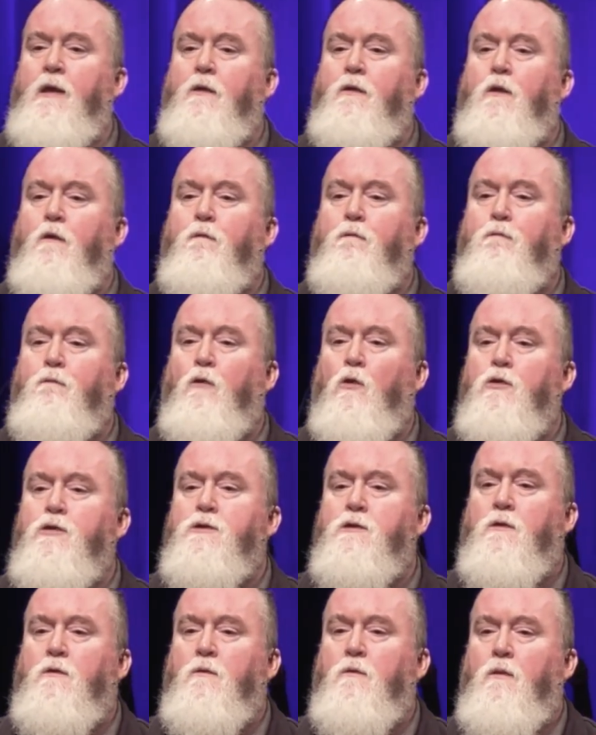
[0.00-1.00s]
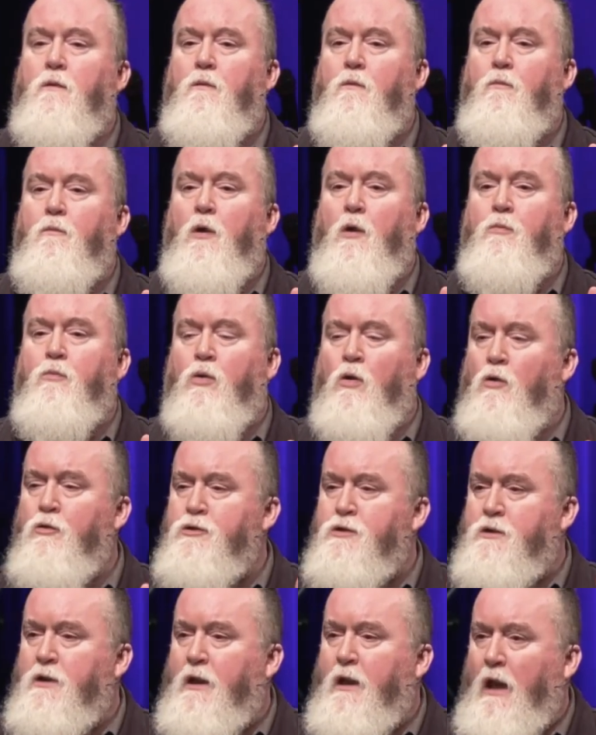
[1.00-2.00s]
it the first
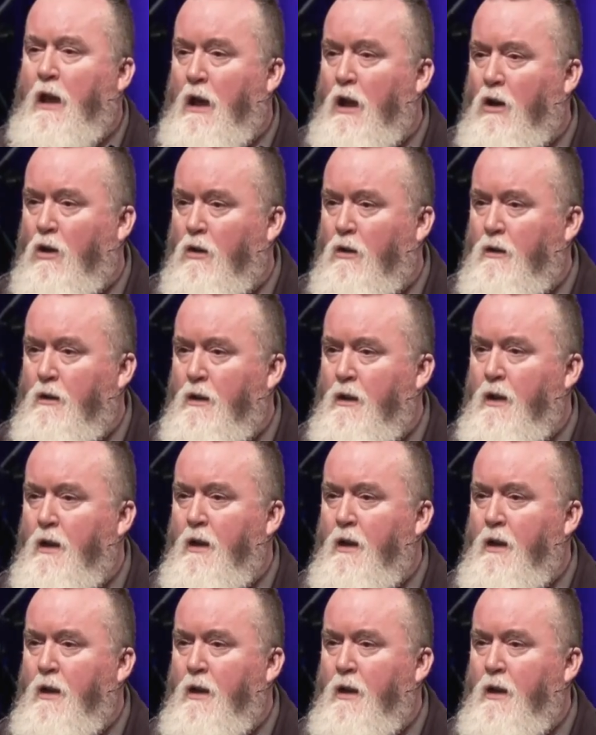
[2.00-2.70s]
approach to care.